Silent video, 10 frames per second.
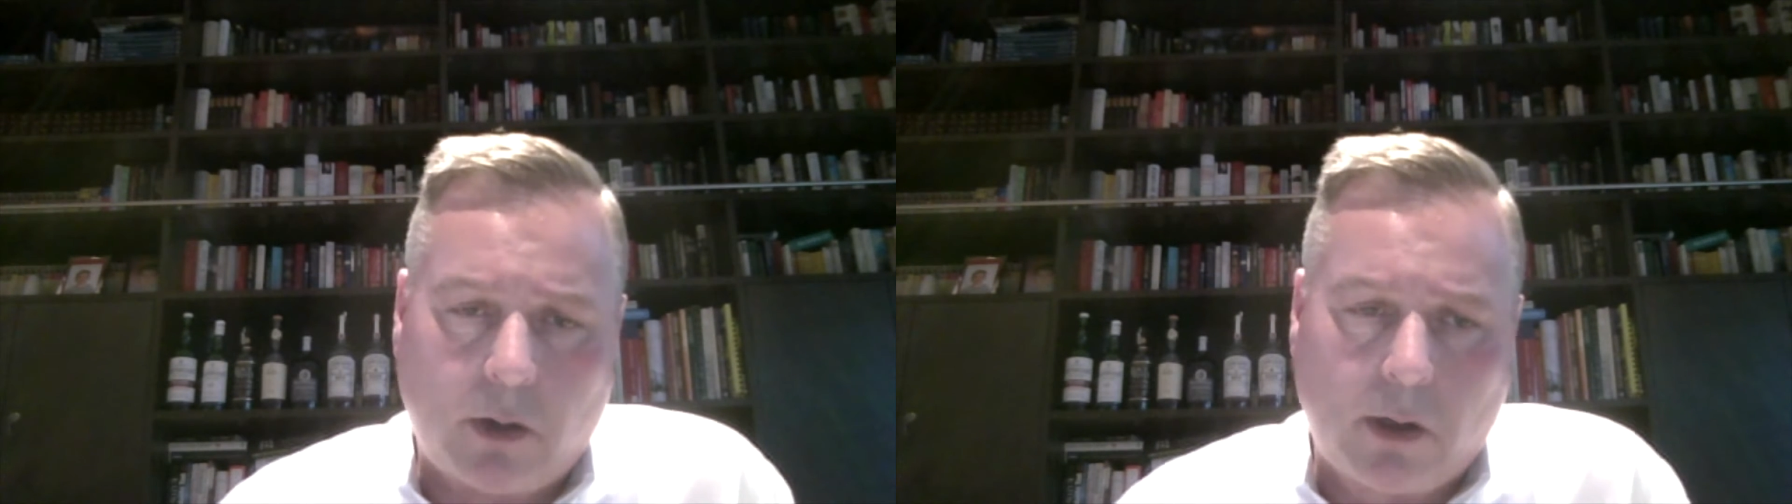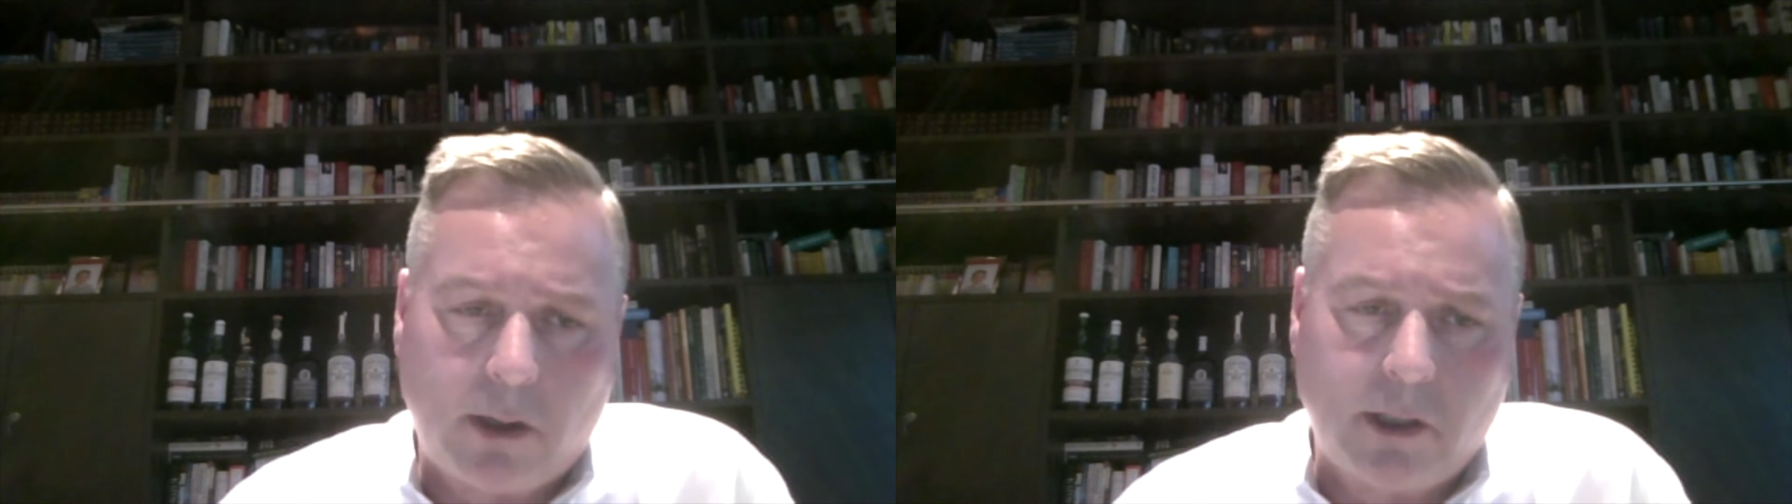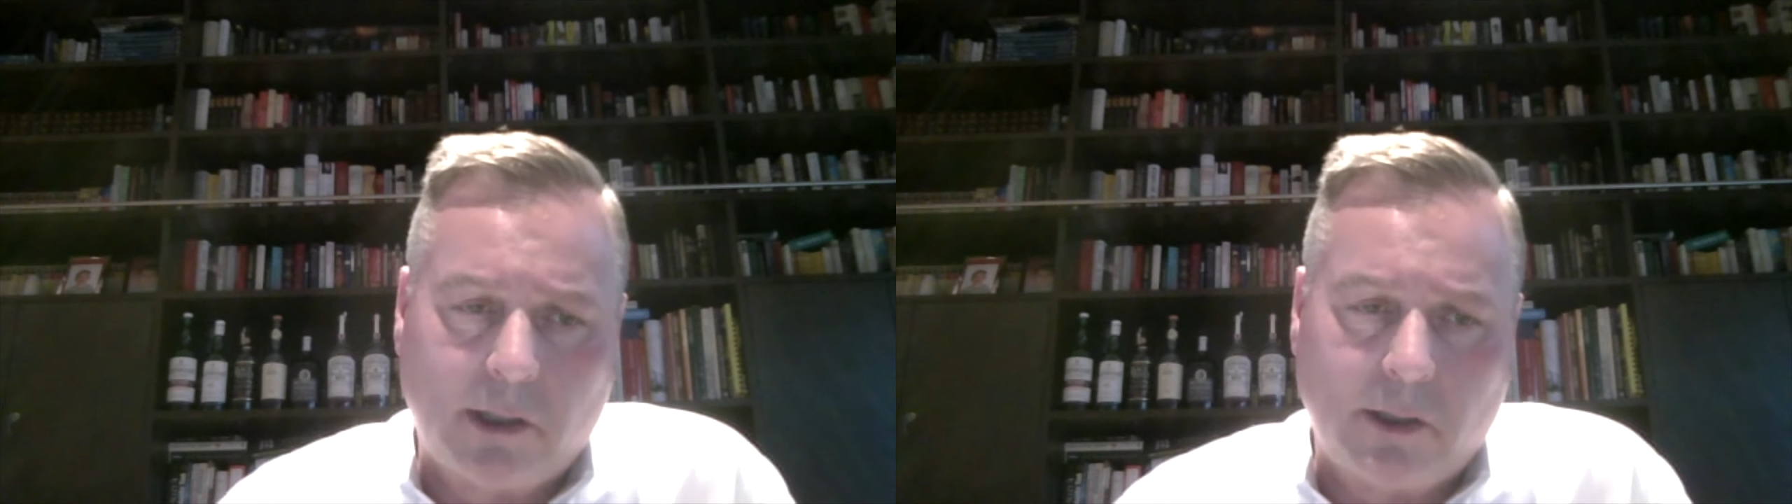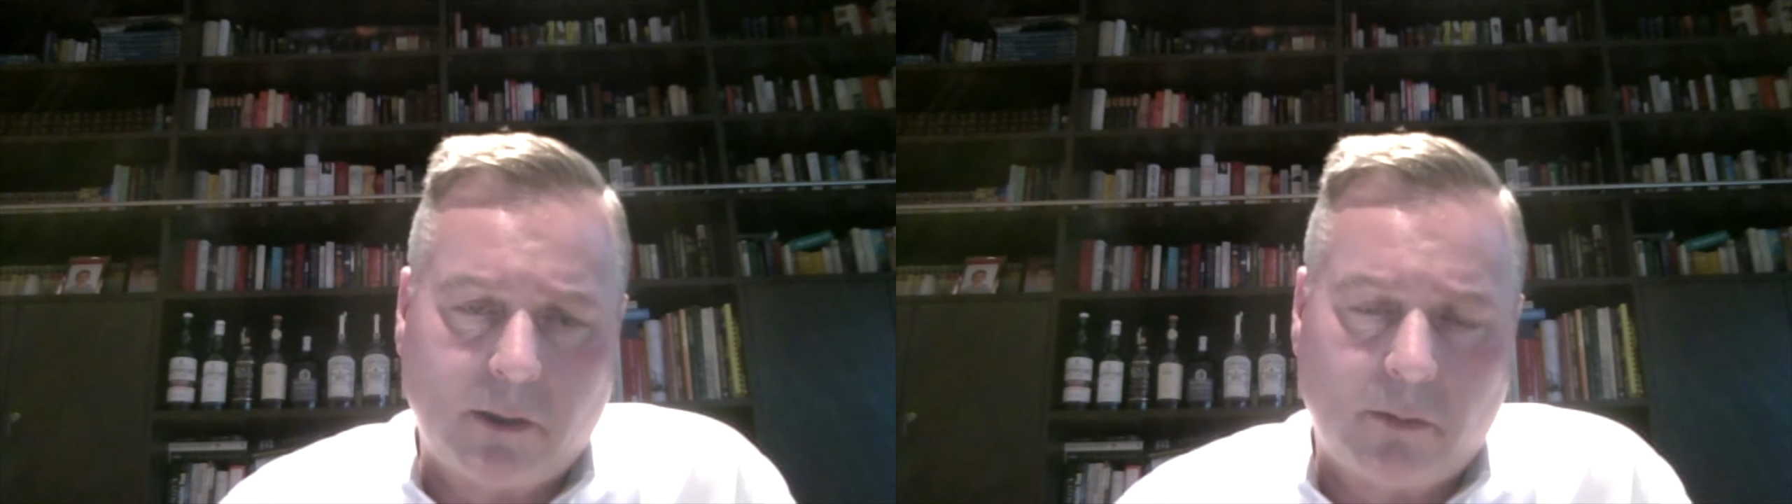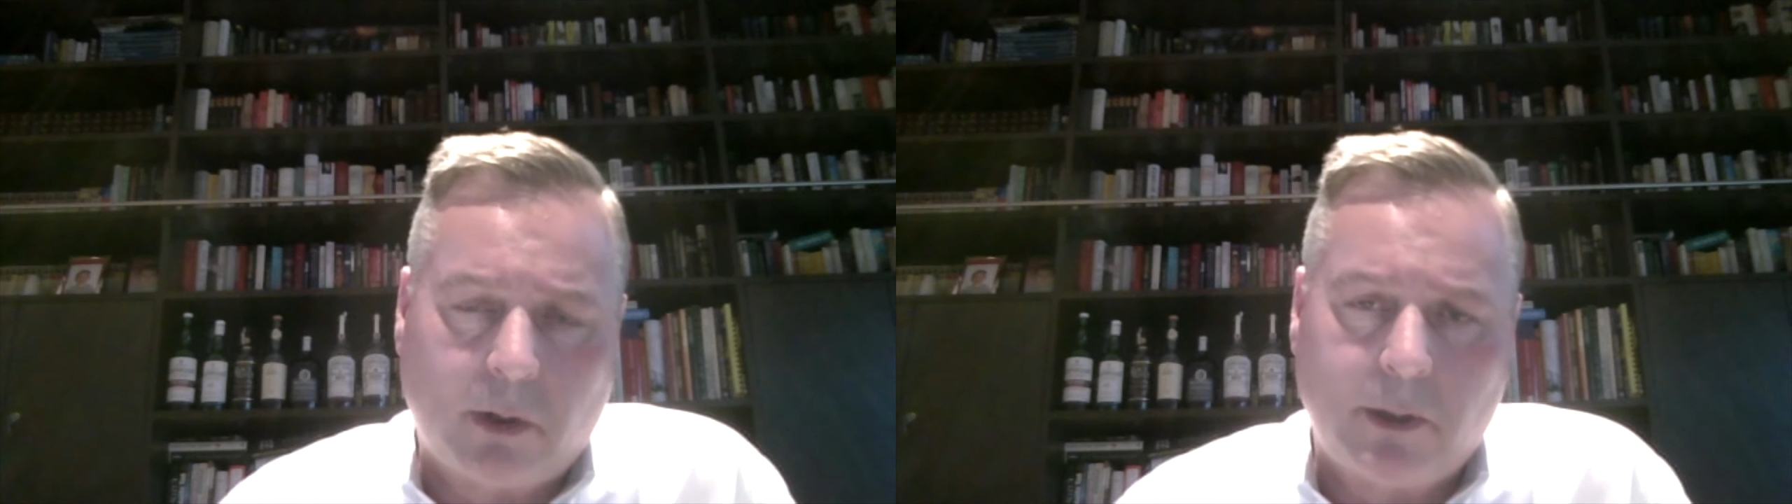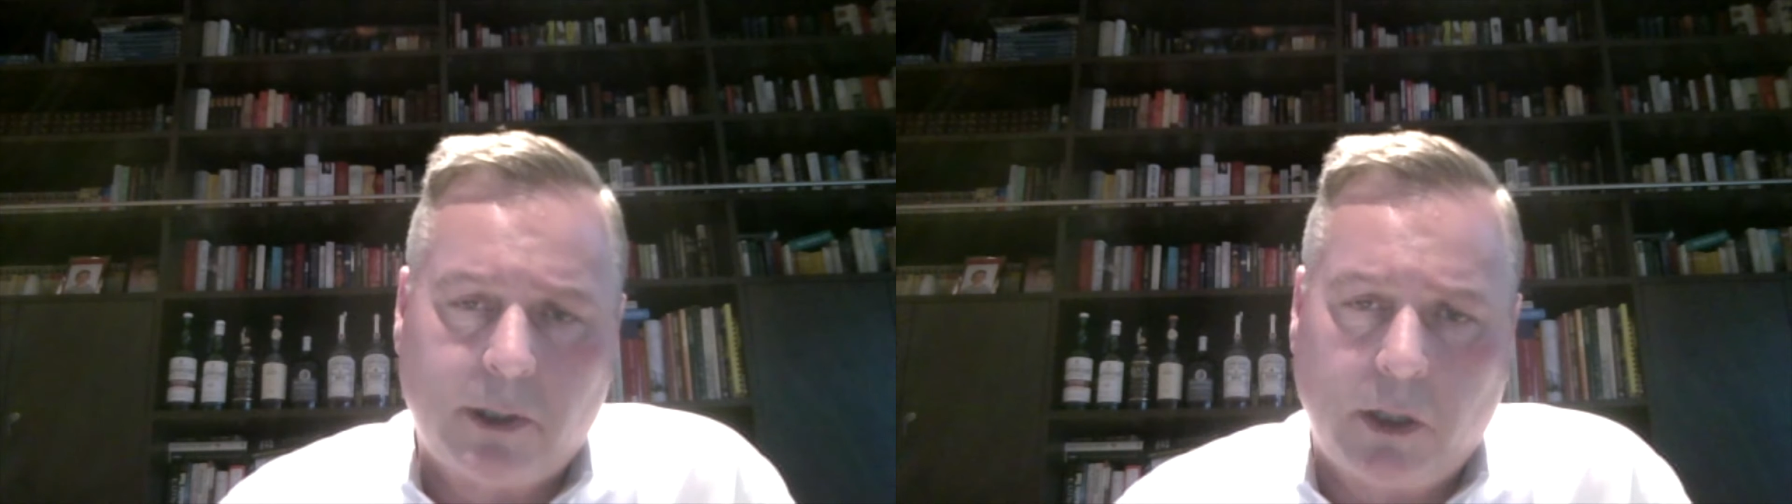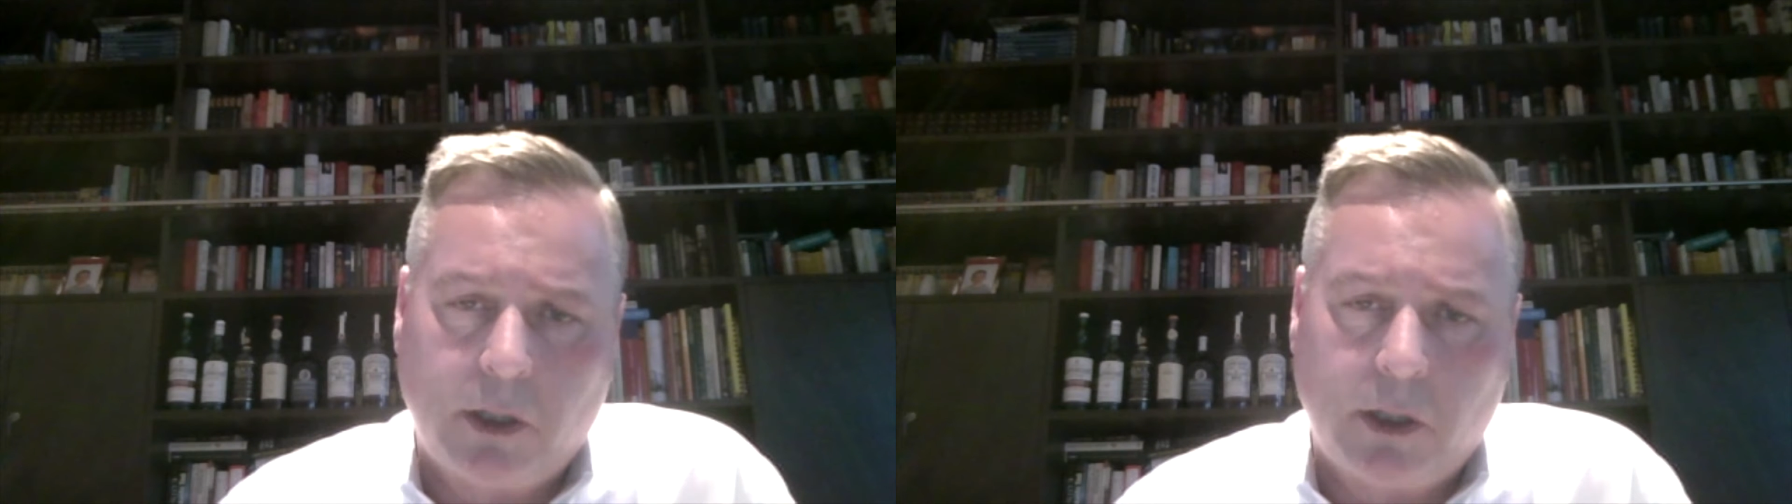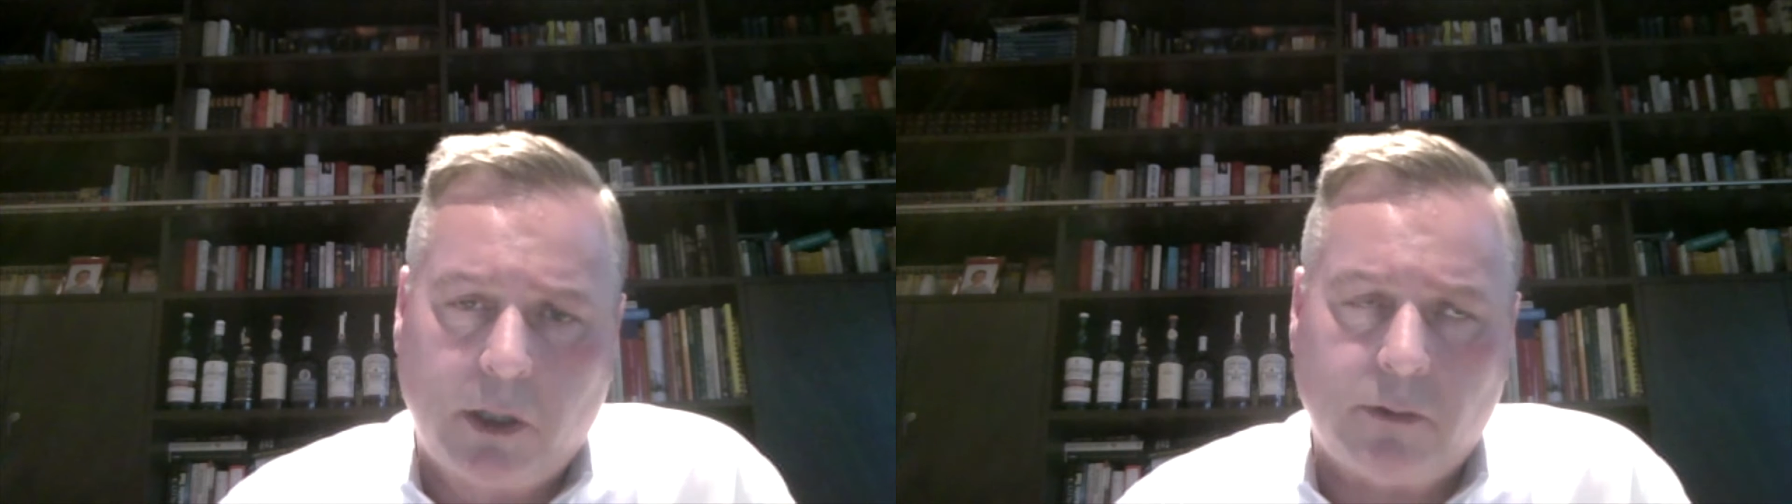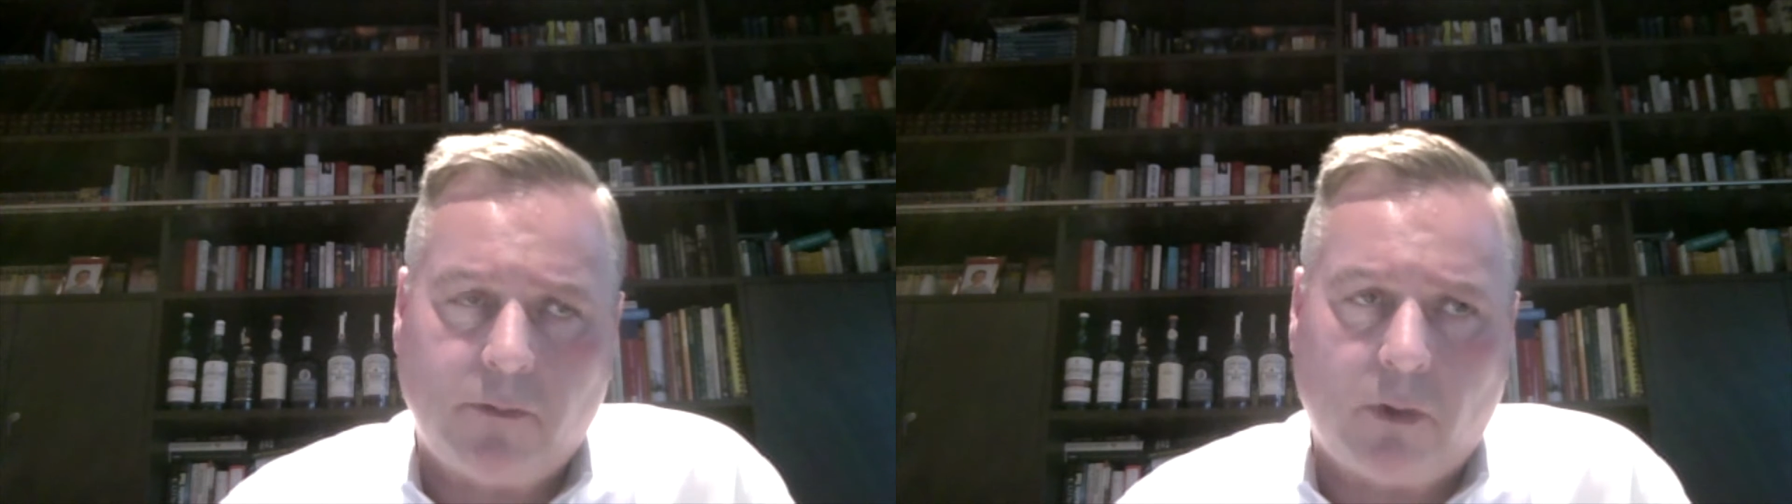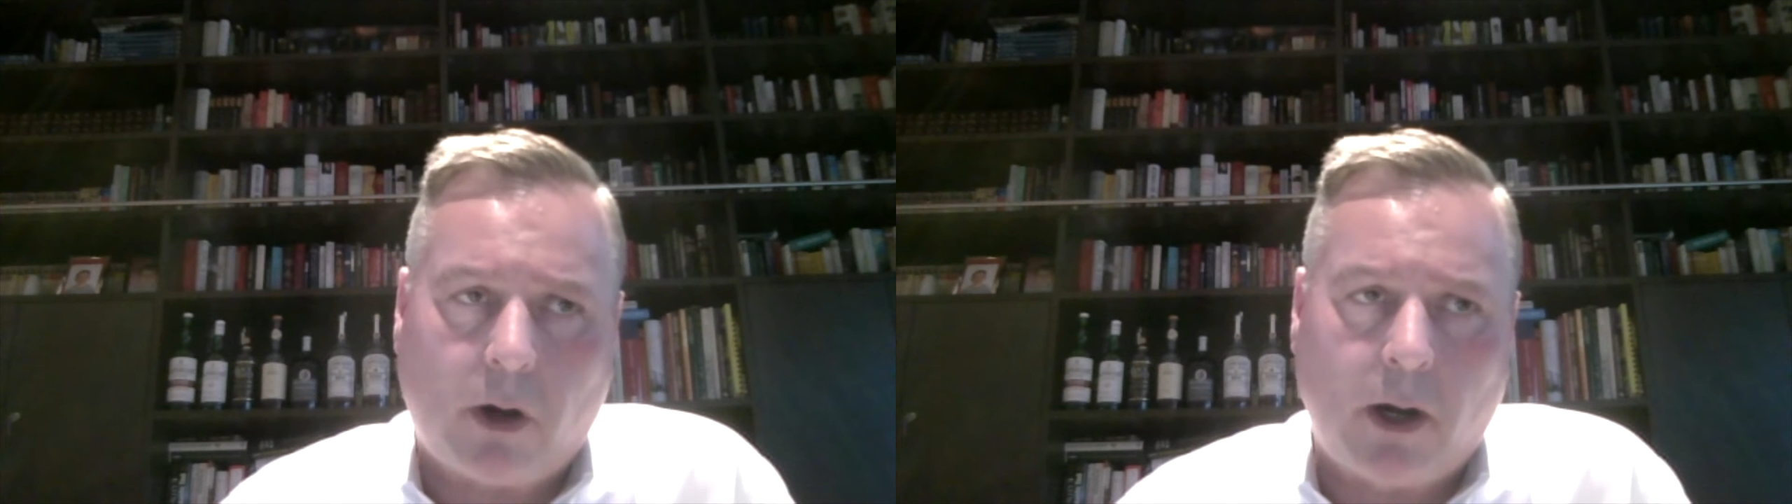articles and publications so
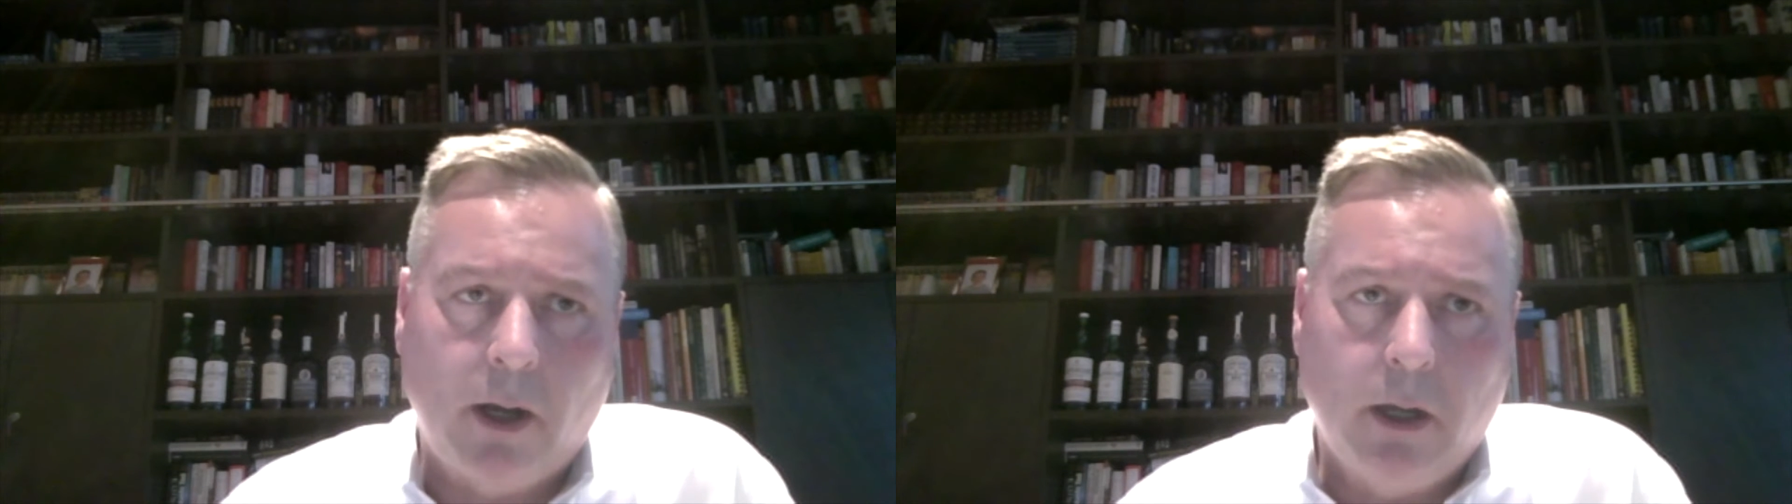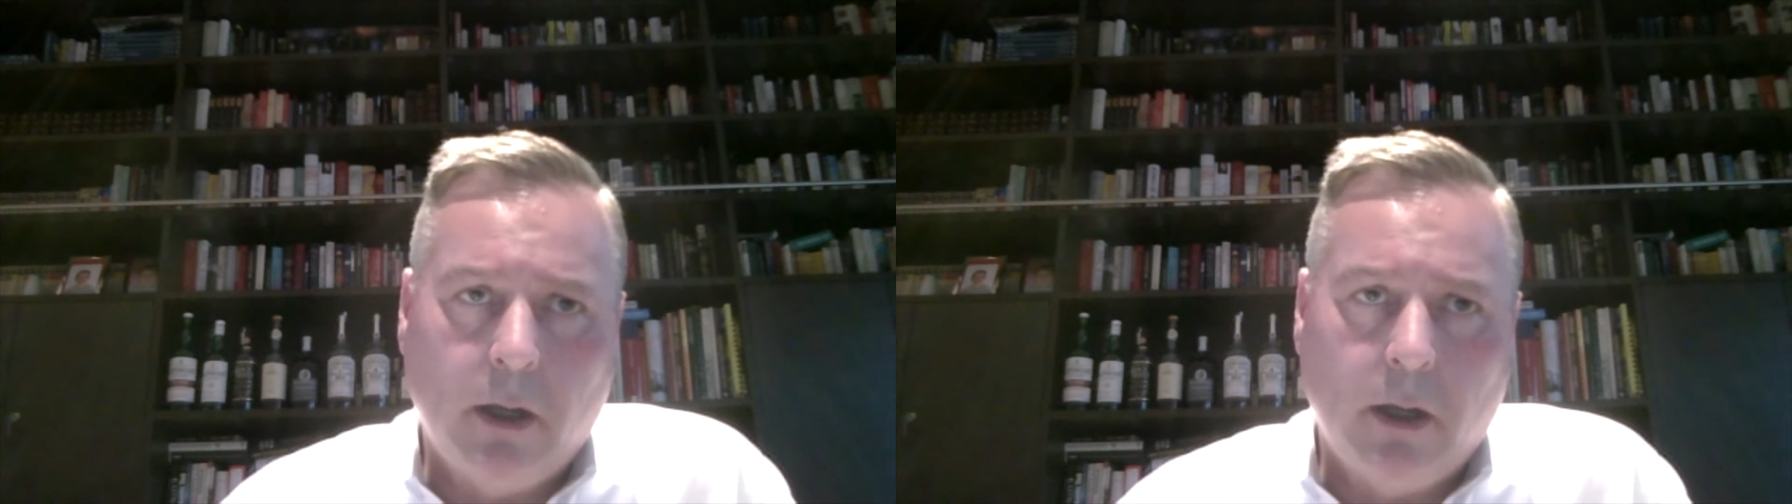far,